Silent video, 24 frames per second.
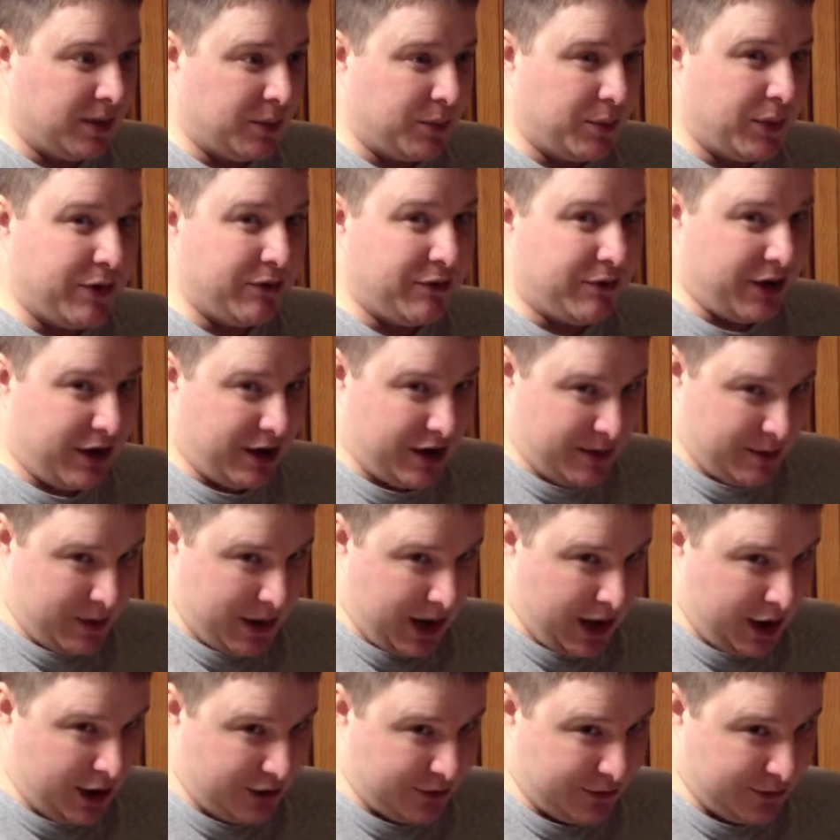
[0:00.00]
but very
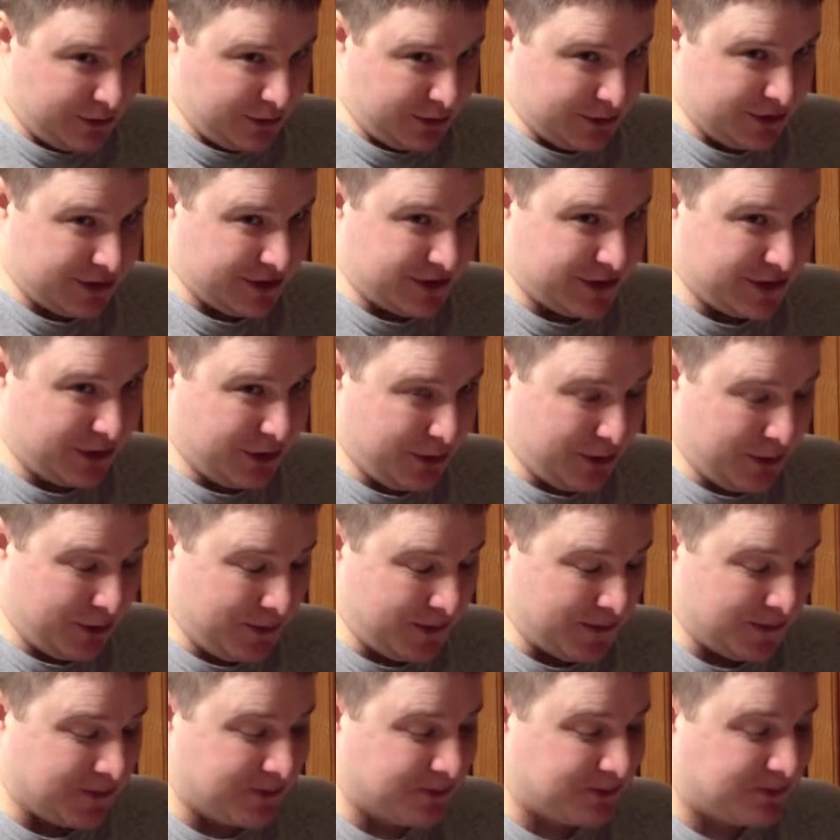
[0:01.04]
powerful, so